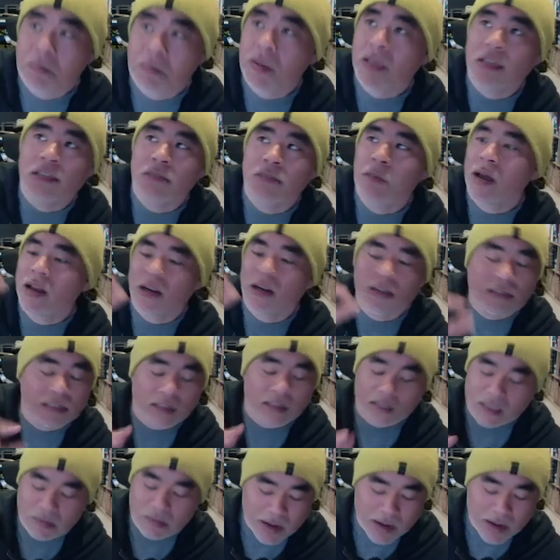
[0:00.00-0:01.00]
big spiders,
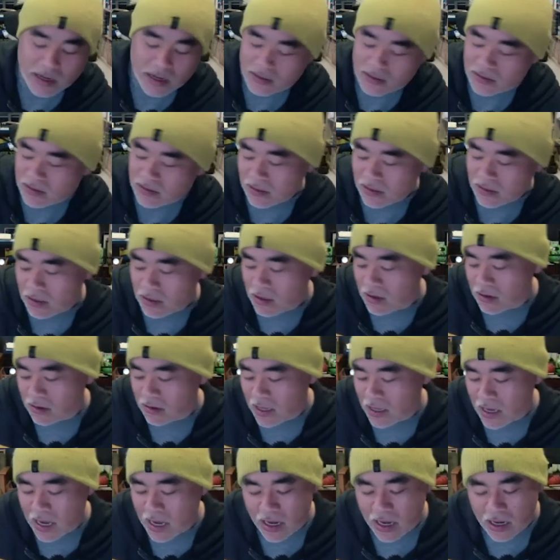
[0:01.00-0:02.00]
little spiders.
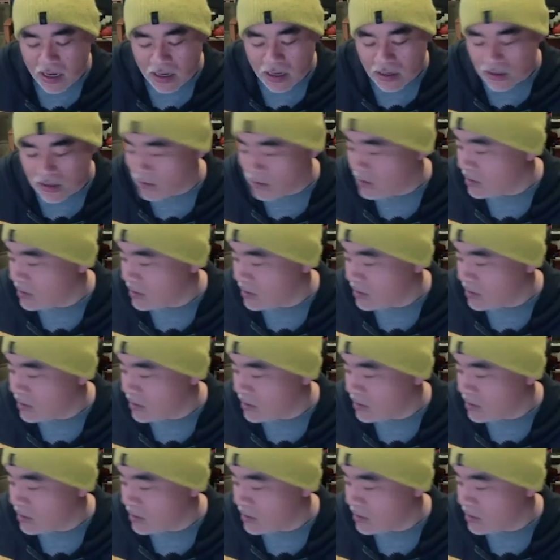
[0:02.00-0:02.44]
Get out of here.